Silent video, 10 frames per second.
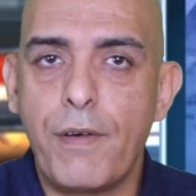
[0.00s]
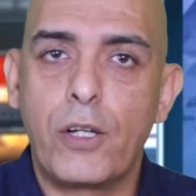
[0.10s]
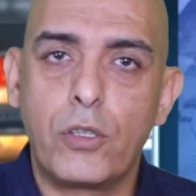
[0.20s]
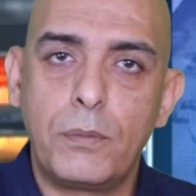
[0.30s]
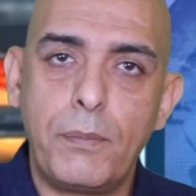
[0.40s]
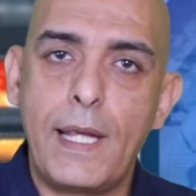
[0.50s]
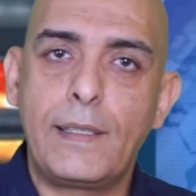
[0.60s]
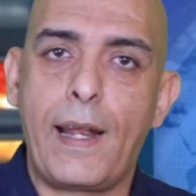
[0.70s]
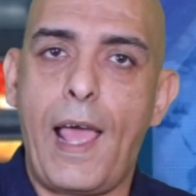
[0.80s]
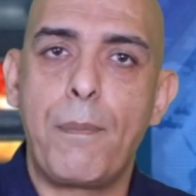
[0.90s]
I could make
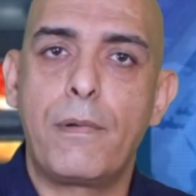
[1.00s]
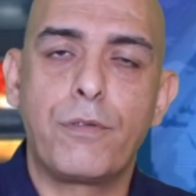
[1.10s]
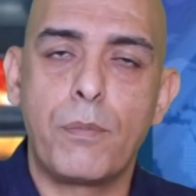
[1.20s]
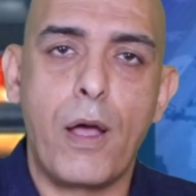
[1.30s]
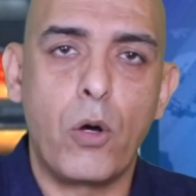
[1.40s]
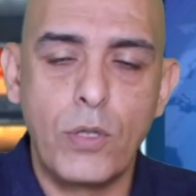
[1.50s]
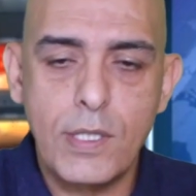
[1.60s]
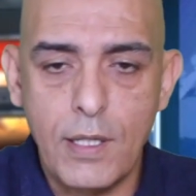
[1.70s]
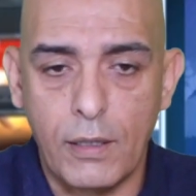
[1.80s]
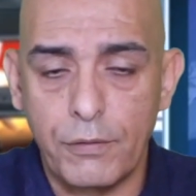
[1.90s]
that happen for my own
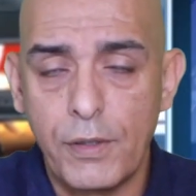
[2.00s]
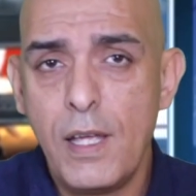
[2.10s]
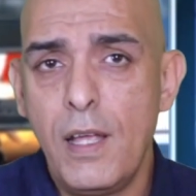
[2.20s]
self.